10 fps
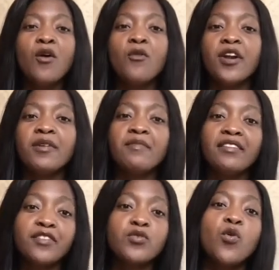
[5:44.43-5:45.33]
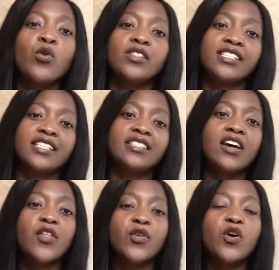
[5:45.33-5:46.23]
Warren Buffett calls it
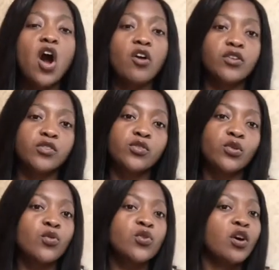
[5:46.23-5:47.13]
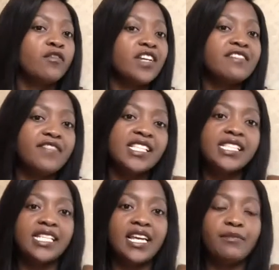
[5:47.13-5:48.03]
the cornerstone of
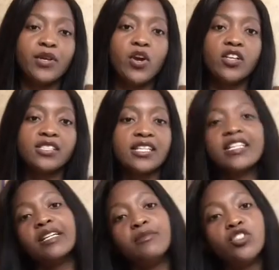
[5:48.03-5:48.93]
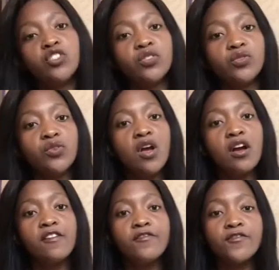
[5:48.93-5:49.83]
investing, because it limits you
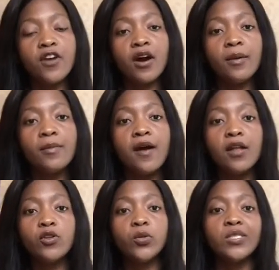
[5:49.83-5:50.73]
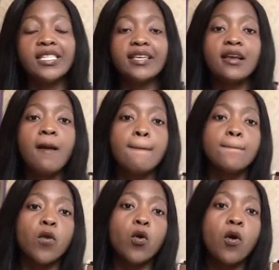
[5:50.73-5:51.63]
from losing
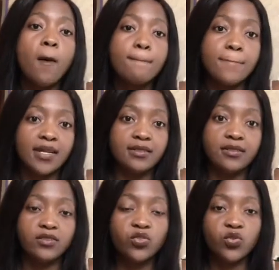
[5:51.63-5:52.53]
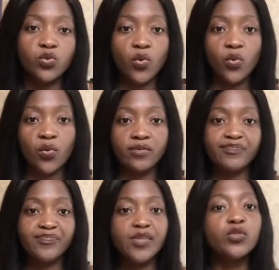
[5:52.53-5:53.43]
more money. So
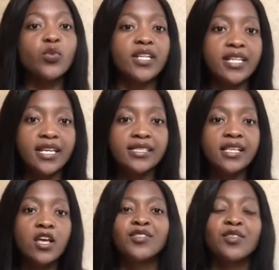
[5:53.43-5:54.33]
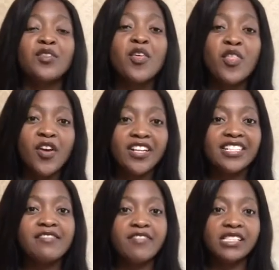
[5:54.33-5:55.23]
that's what it is. So the third
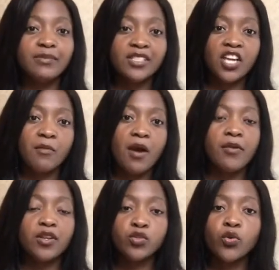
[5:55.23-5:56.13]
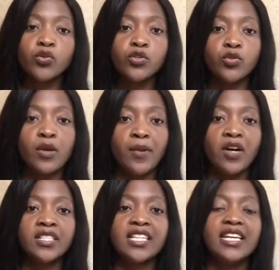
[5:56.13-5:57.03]
investment term I want to talk to you
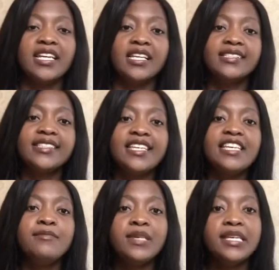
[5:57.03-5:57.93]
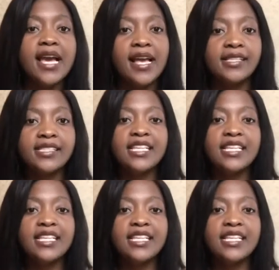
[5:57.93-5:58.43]
about is EPS.